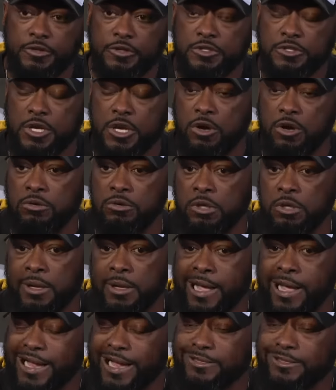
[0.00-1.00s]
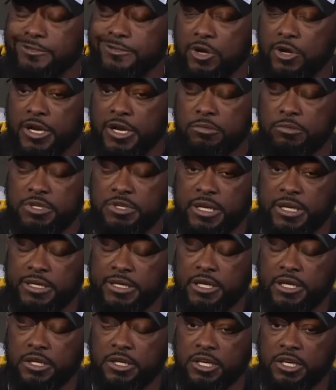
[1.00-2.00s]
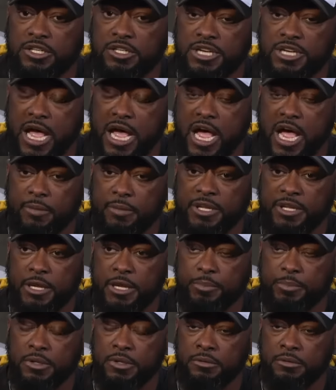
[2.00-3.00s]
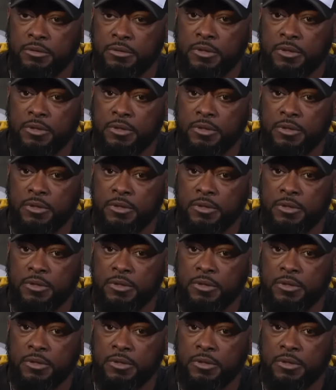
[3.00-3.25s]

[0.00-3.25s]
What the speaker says: And so I just thought he did a good job keeping